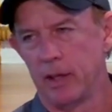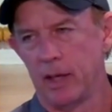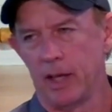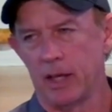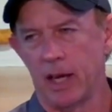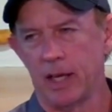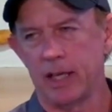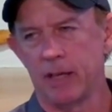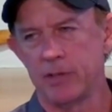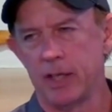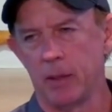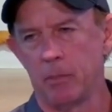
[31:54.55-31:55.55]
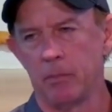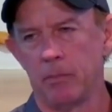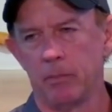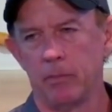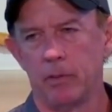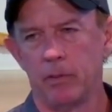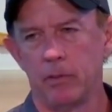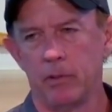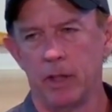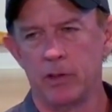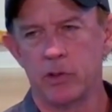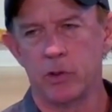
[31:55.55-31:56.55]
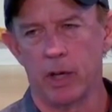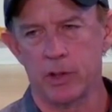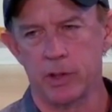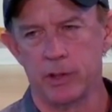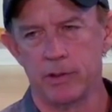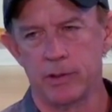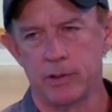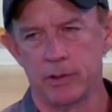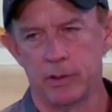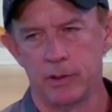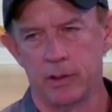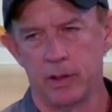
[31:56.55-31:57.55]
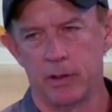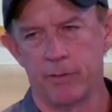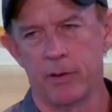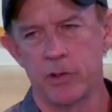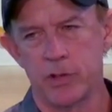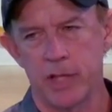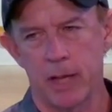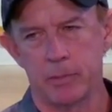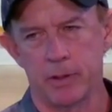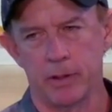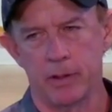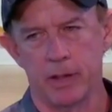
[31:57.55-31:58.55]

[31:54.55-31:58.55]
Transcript: And God gives him instructions in the first chapter.